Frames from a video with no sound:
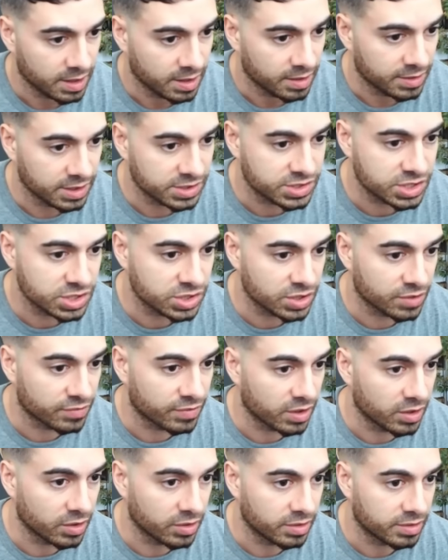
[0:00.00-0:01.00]

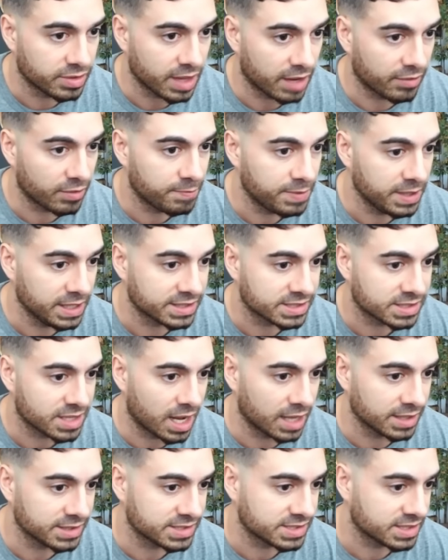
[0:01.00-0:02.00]
that repeats
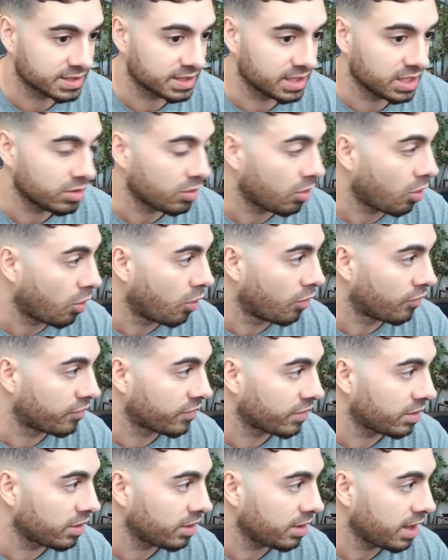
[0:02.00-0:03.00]
constantly
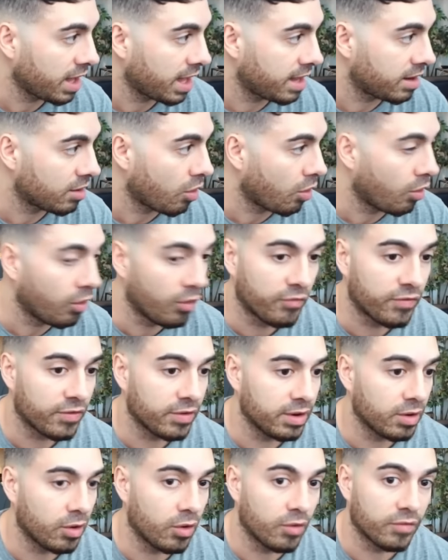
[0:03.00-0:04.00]
over and over
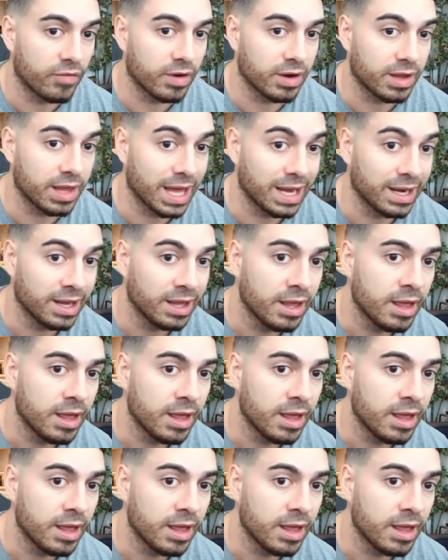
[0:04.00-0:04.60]
and over again.